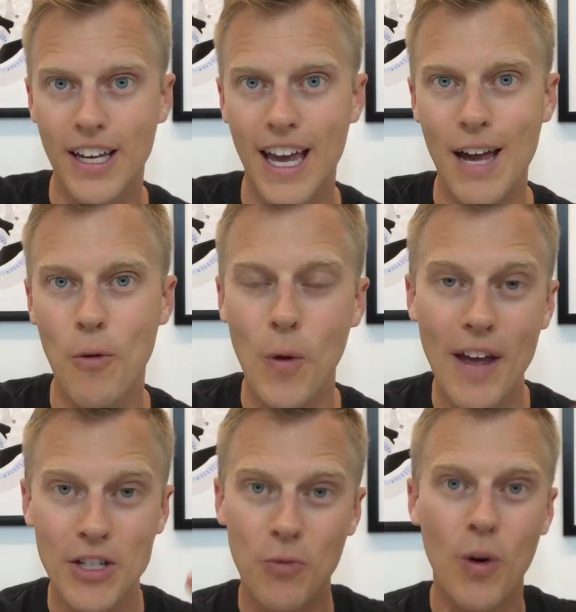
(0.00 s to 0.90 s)
okay,
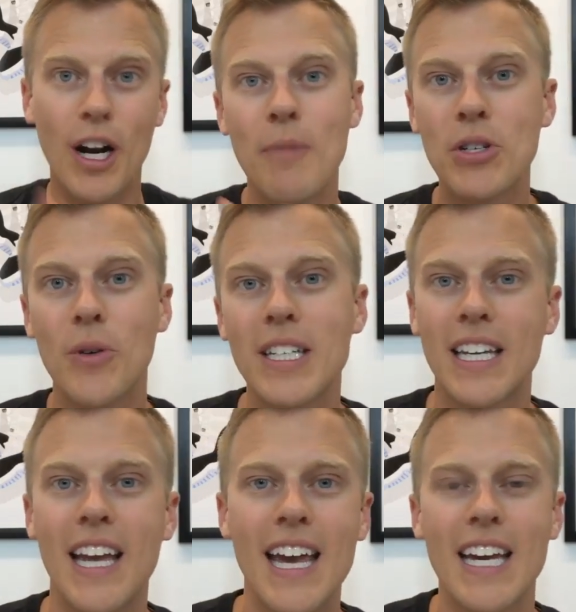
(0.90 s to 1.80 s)
is what I'm doing
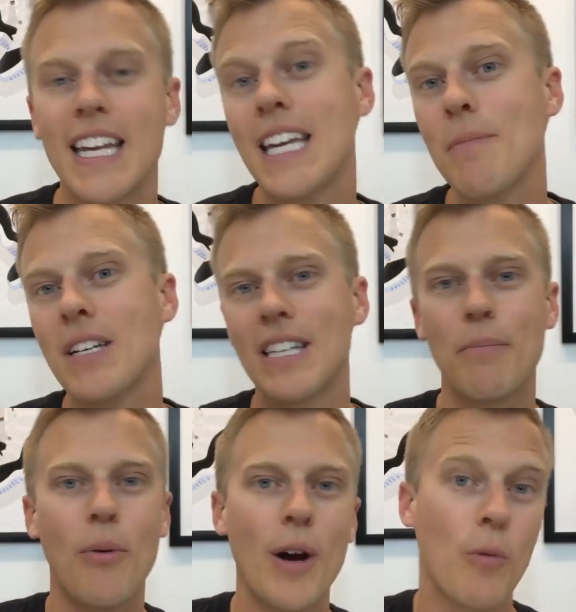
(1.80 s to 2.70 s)
today going to get me to the
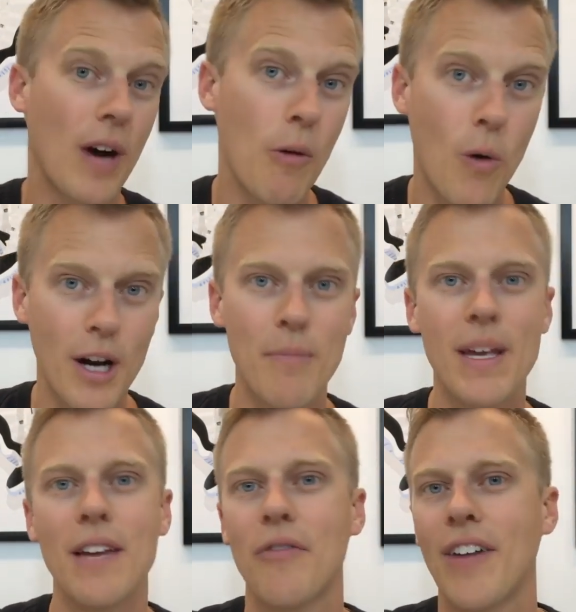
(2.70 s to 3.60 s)
point where I want to
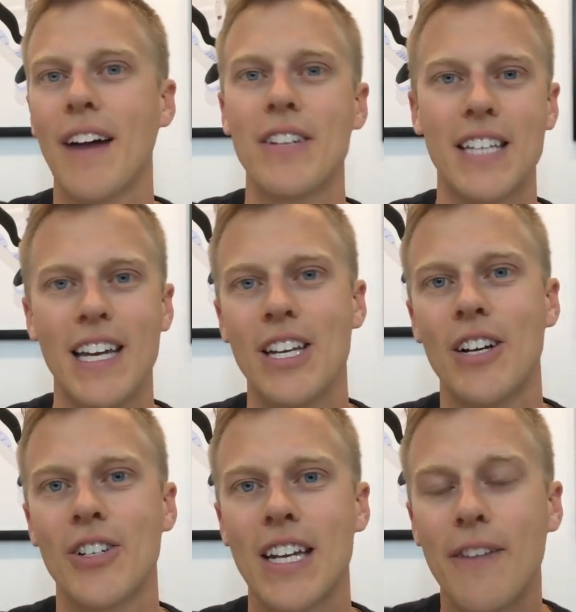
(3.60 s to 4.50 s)
be in 5 to 10
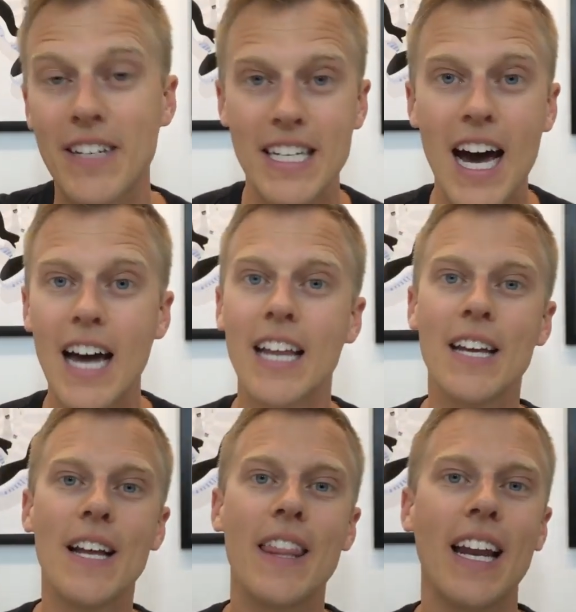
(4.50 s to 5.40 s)
years? And if it's not,
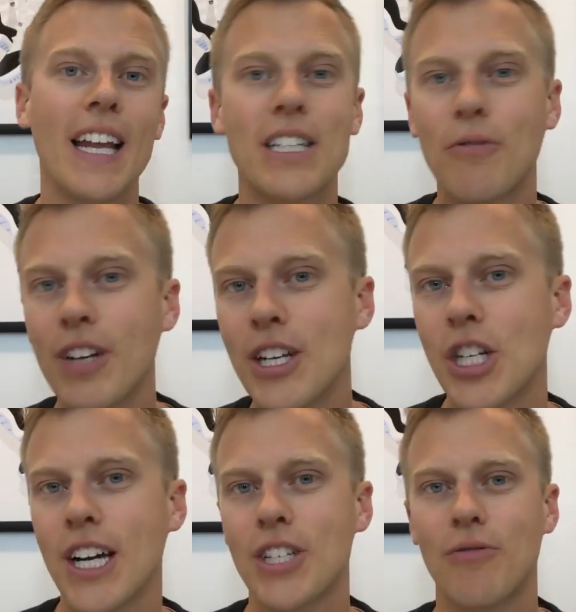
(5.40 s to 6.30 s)
then I like to
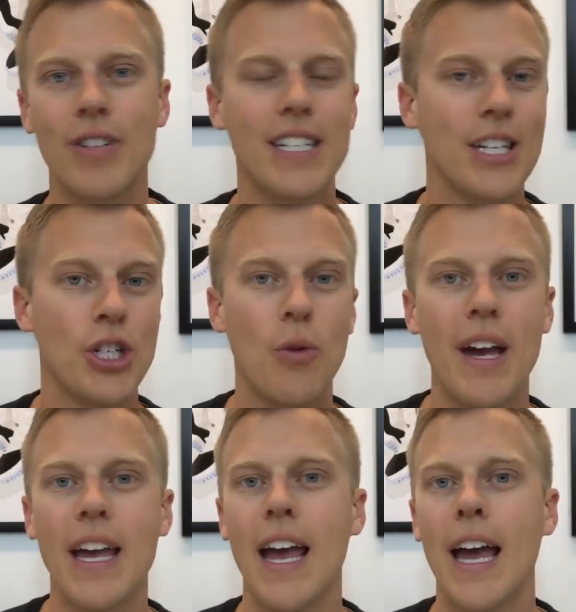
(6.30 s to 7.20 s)
readjust,
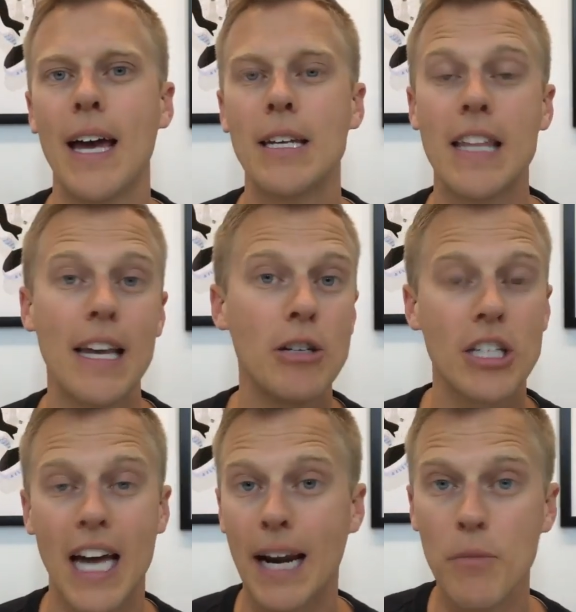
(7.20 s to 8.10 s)
resituate, and then
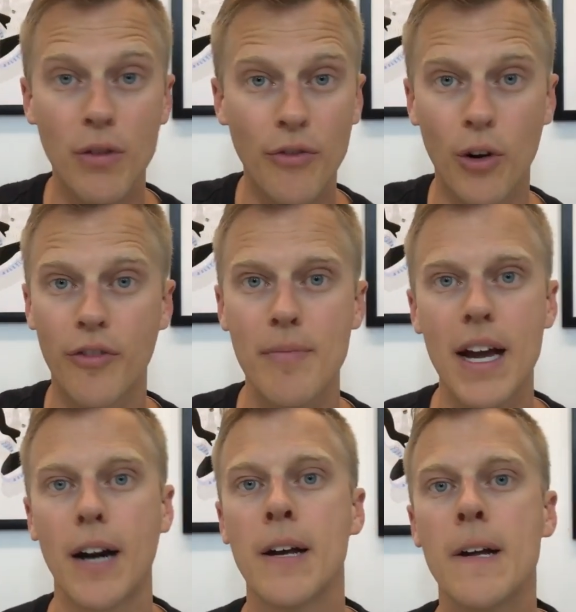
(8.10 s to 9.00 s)
just kind of move forward from
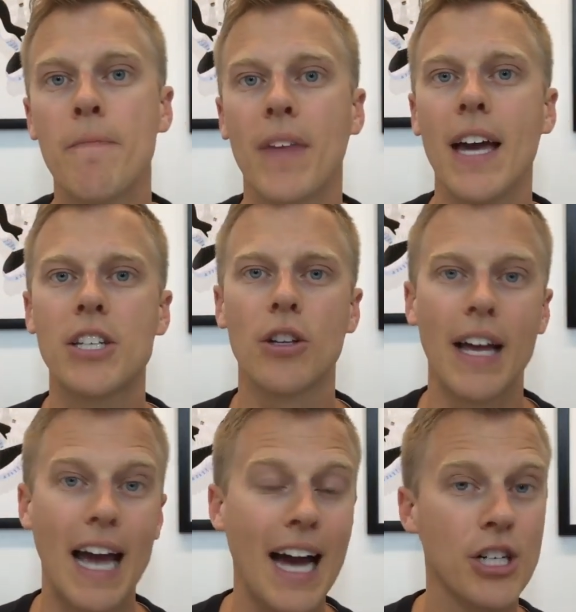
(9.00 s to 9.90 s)
there. Okay,
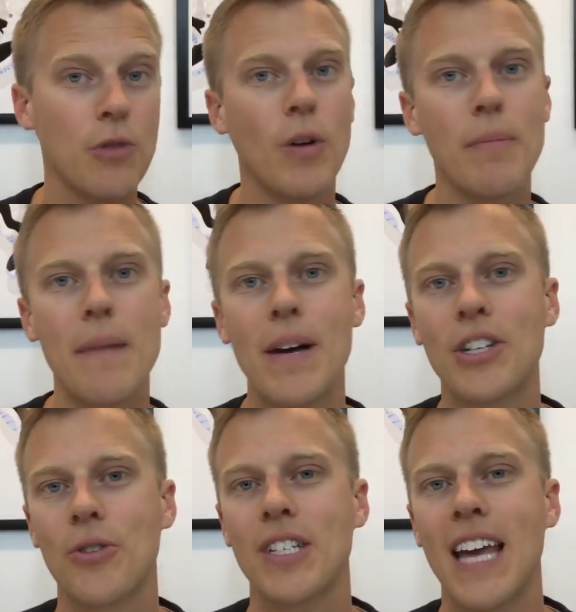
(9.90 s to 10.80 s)
so actually one of my
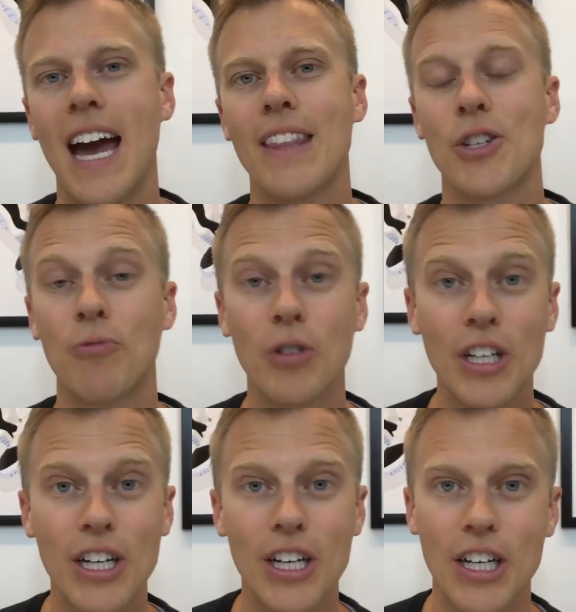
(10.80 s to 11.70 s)
mentors, he had this
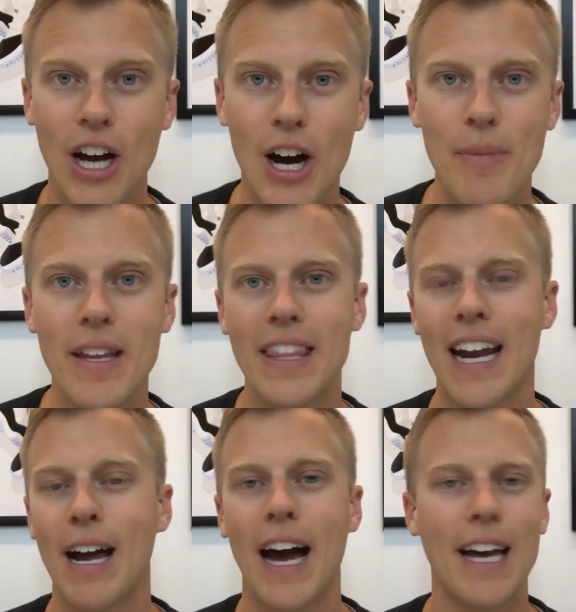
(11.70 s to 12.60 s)
really good comment
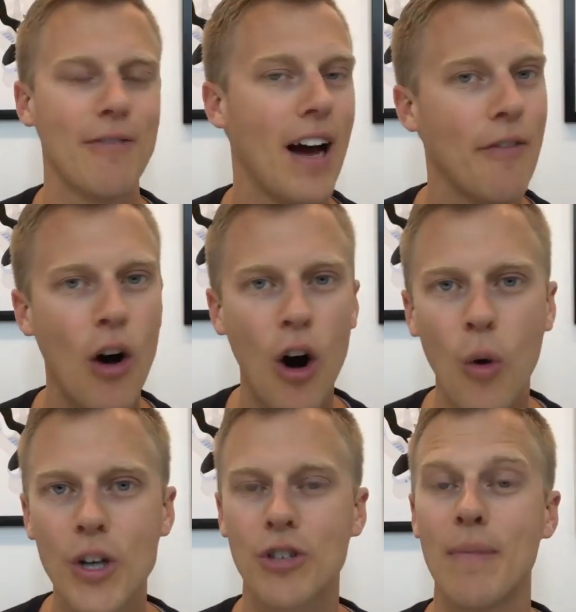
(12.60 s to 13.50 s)
that I've
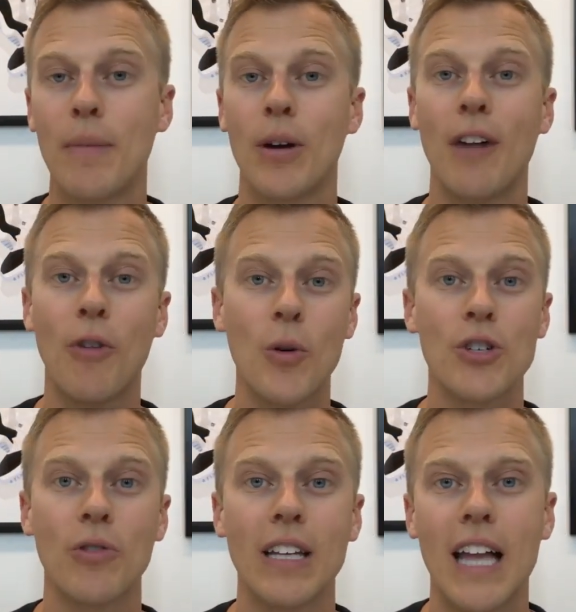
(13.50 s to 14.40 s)
always remembered, I've
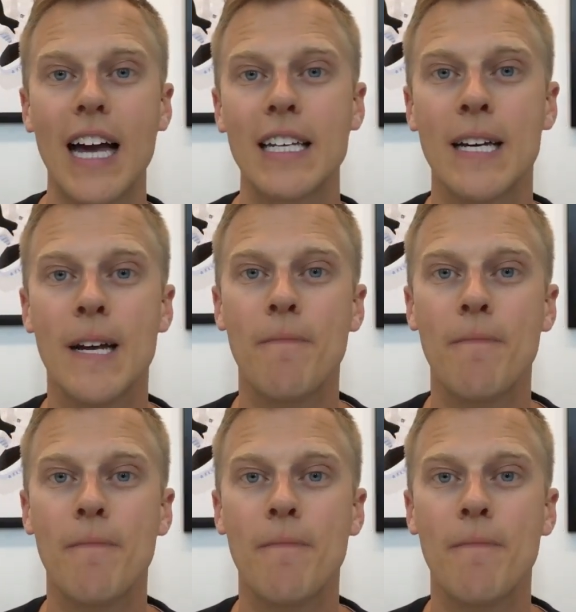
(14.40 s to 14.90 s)
always really liked,